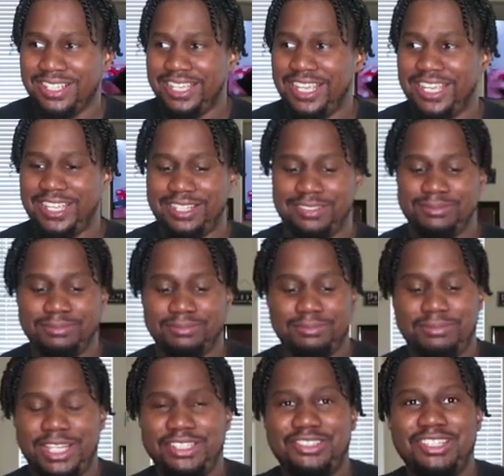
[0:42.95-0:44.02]
And
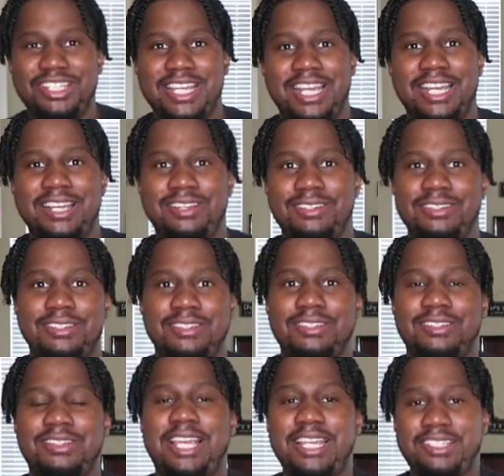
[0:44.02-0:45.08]
make sure y'all
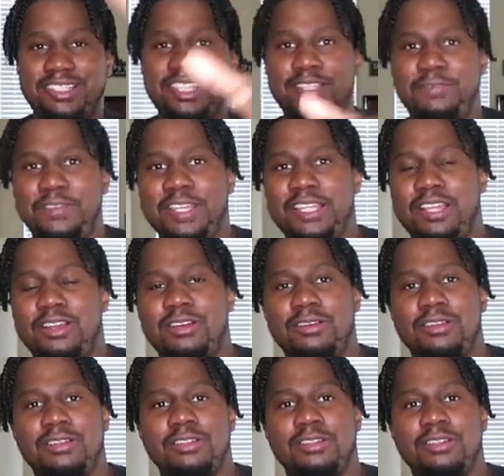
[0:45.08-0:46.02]
like this video,